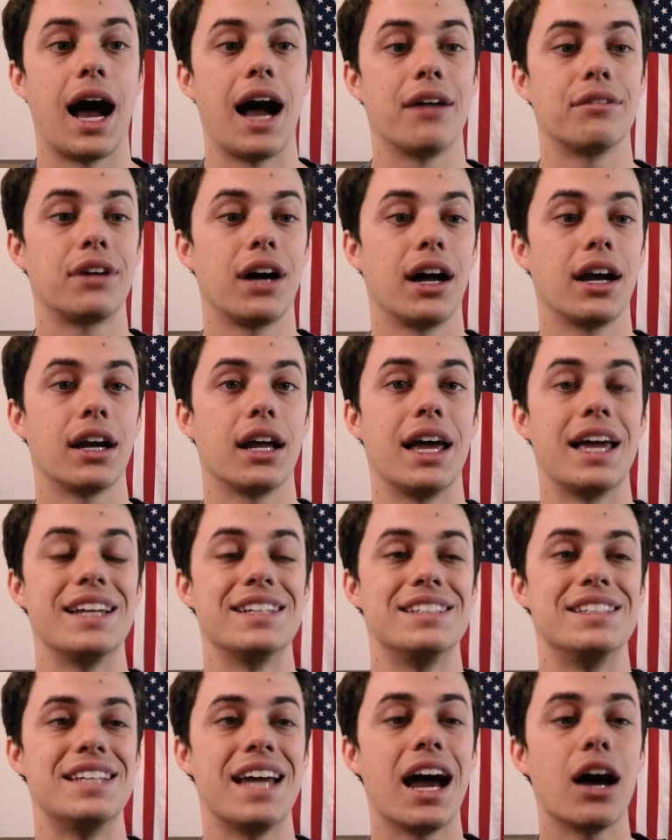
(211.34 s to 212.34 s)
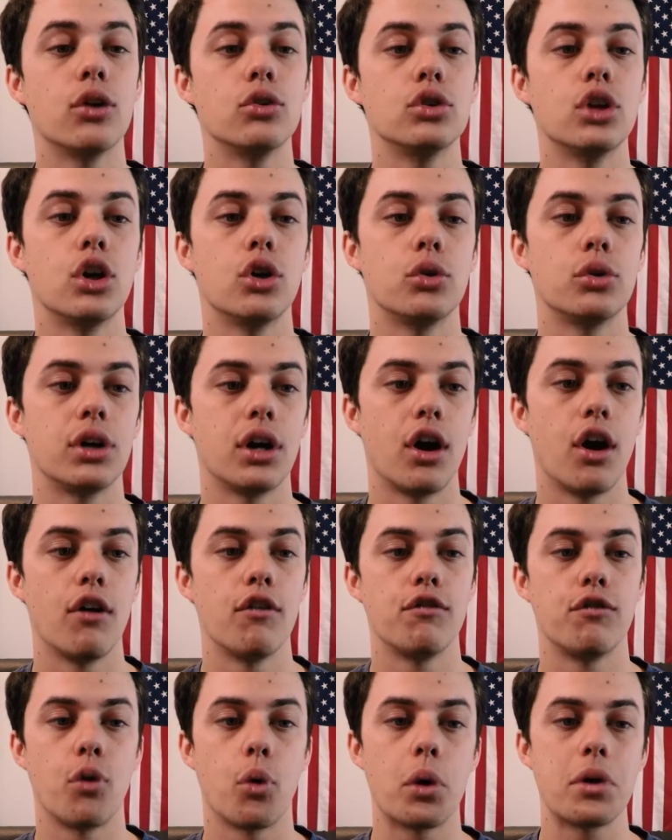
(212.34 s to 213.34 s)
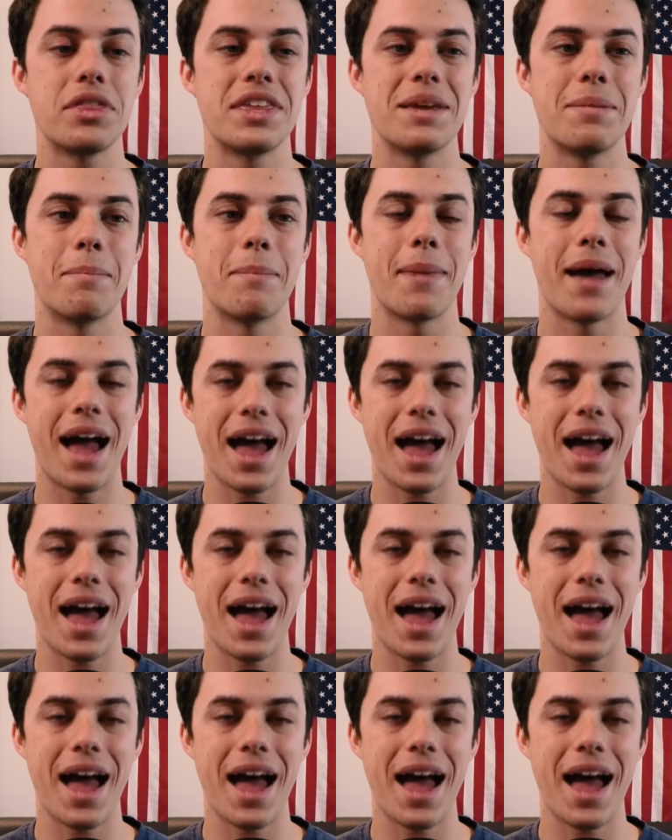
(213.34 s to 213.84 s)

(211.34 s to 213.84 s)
I've got a download for the